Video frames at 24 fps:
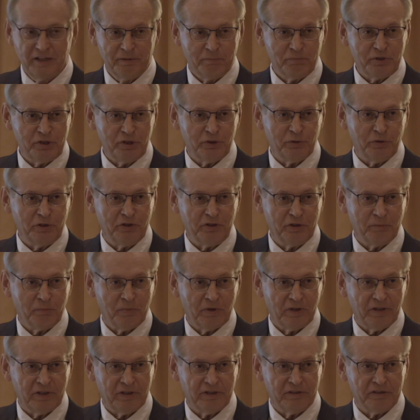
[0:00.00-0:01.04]
pew in
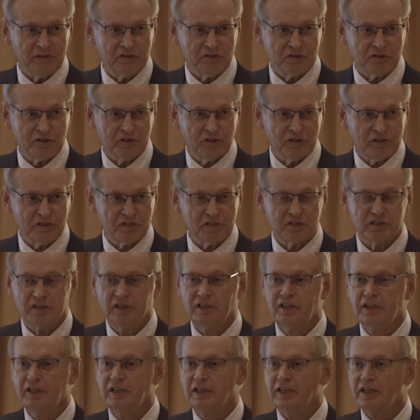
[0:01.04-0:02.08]
the church,
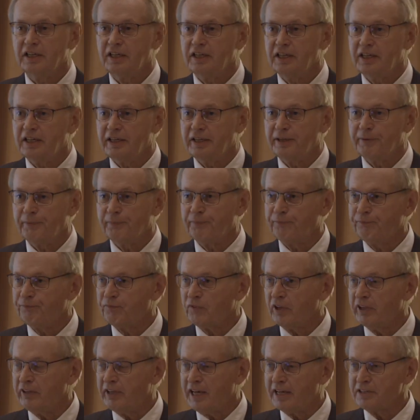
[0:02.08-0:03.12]

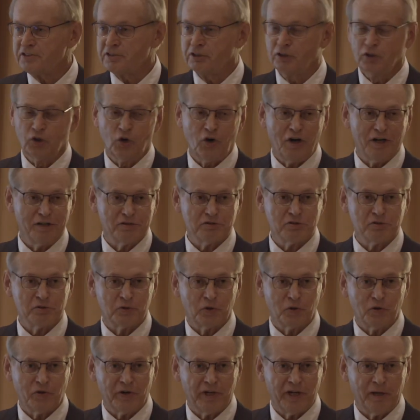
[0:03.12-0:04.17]
and that's a long
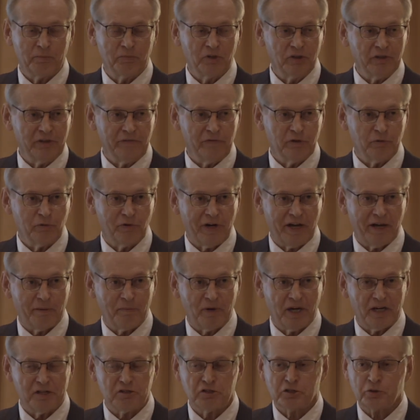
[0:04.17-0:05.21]
story. I believe the
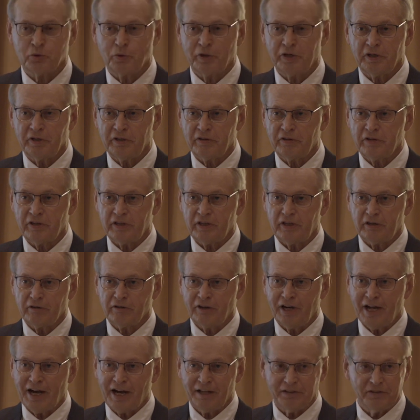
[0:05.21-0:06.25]
rabbi shortened the
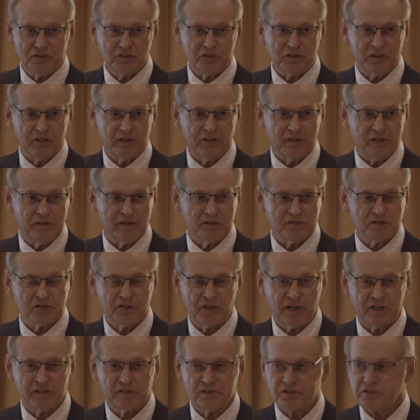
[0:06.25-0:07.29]
chronology in the
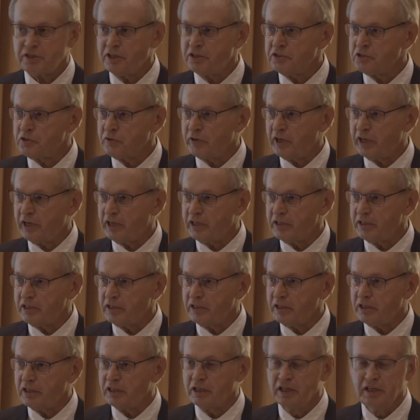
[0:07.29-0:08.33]
2nd century
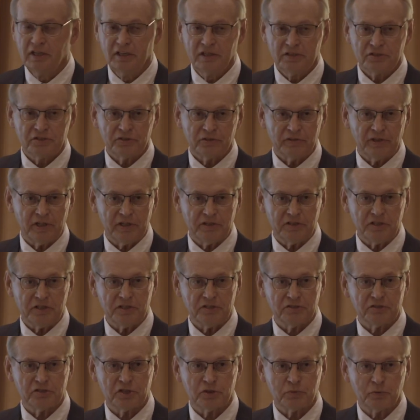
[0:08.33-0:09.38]
AD so that
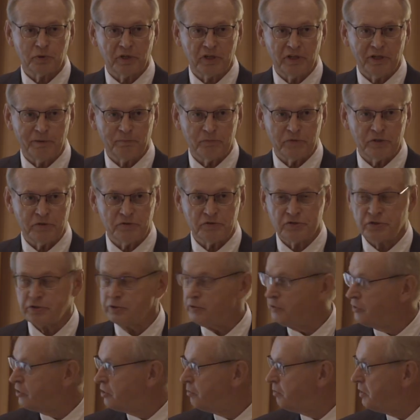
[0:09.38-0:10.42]
Jesus would come too
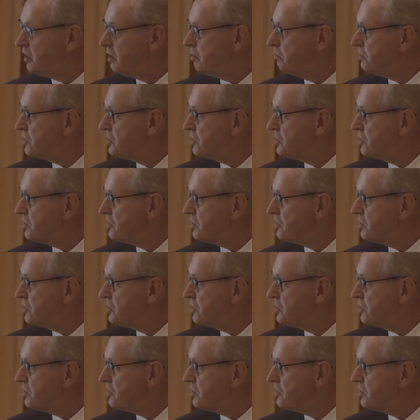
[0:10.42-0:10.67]
soon to be the